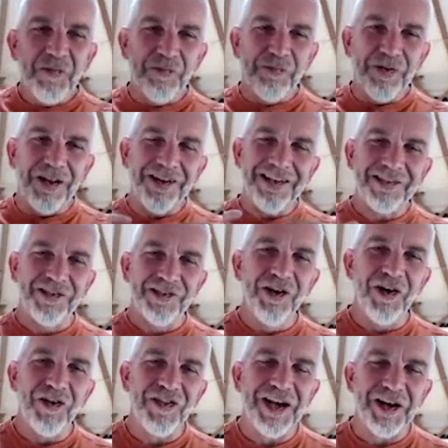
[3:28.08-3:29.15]
But it's
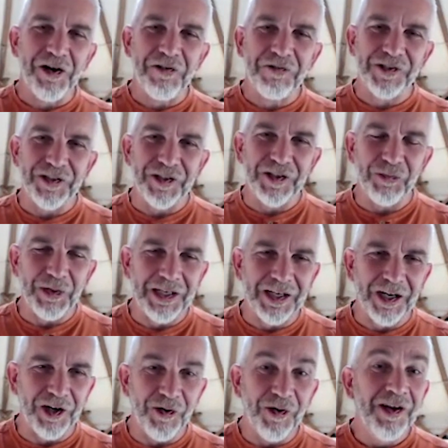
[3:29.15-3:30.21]
not that often that we
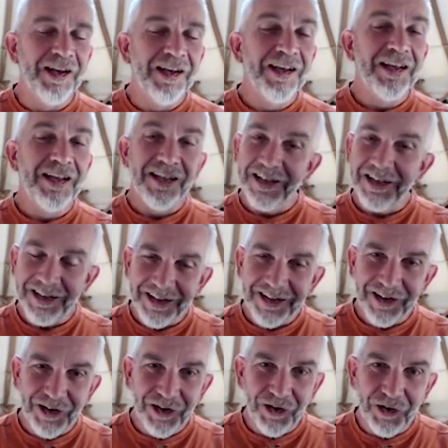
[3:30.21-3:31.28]
go,
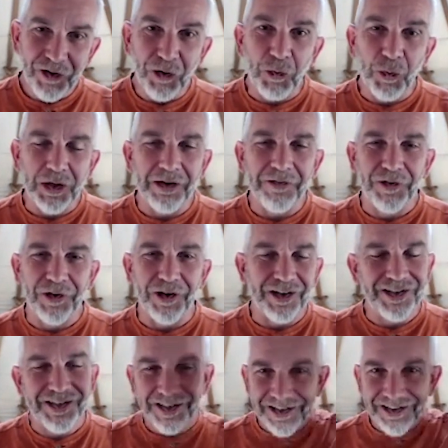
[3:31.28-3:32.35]
look what I've
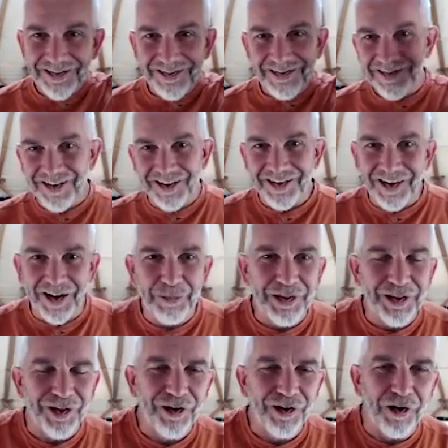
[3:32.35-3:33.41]
got up in
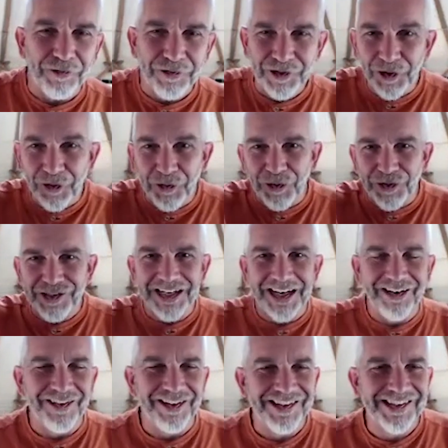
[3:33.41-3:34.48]
the loft. Look what's
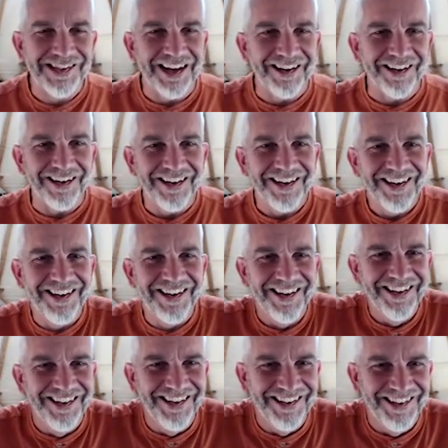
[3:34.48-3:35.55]
down in the cellar.
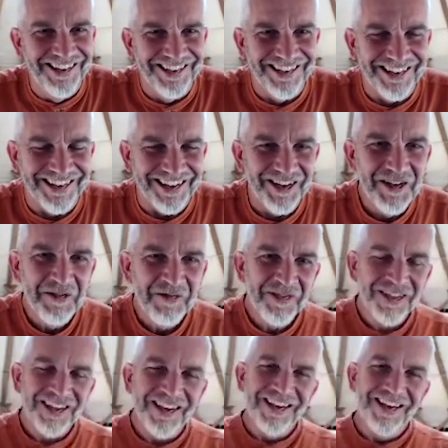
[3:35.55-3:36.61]
You know,
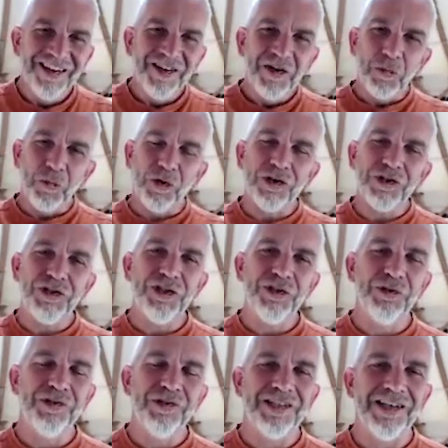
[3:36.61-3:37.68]
what
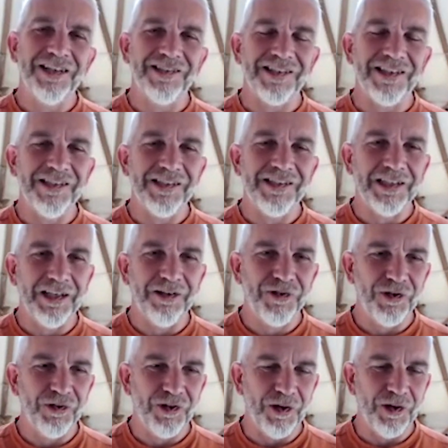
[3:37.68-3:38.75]
Qigong does is it gives
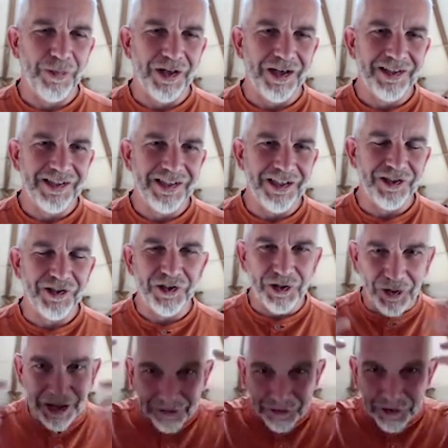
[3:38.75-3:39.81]
you the ability to do
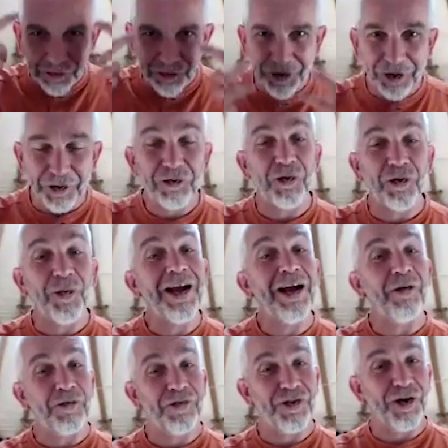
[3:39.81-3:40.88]
housework
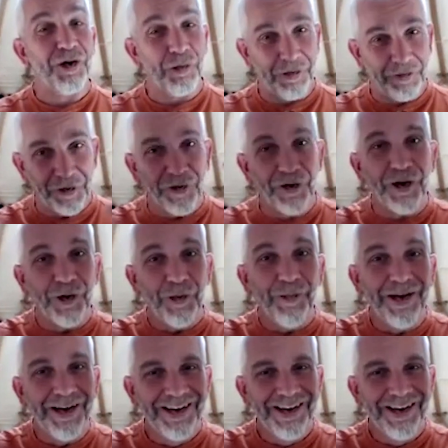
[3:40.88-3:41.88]
throughout the whole of your home.